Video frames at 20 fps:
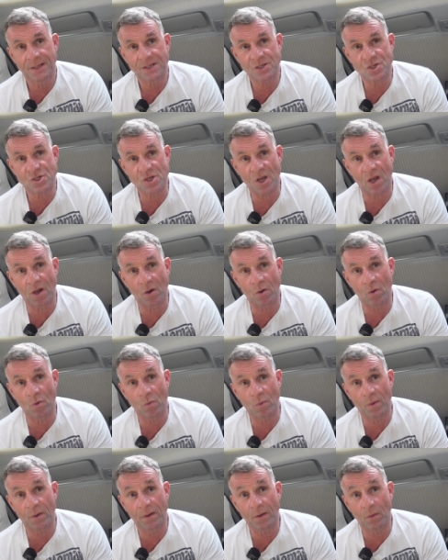
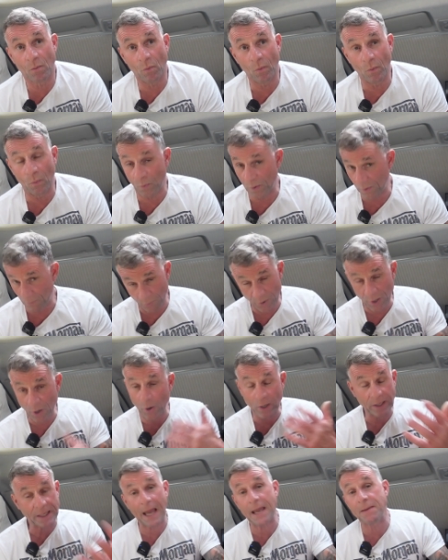So well, the
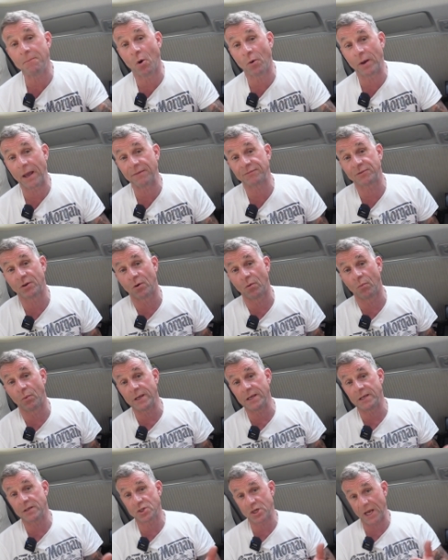light came on after
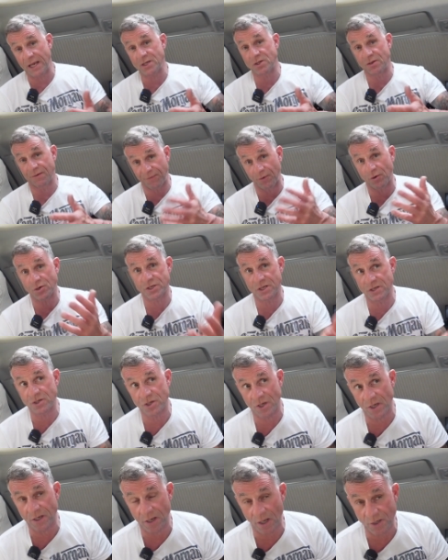we changed the first
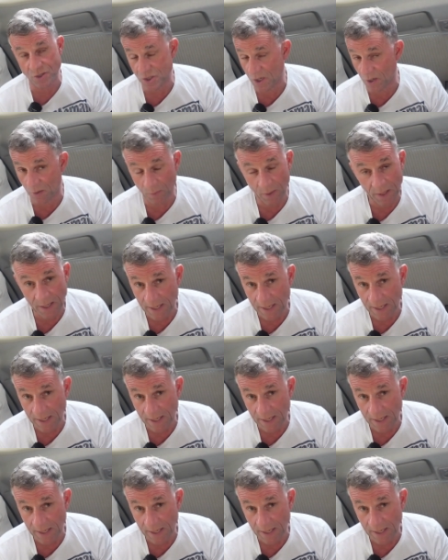injector, so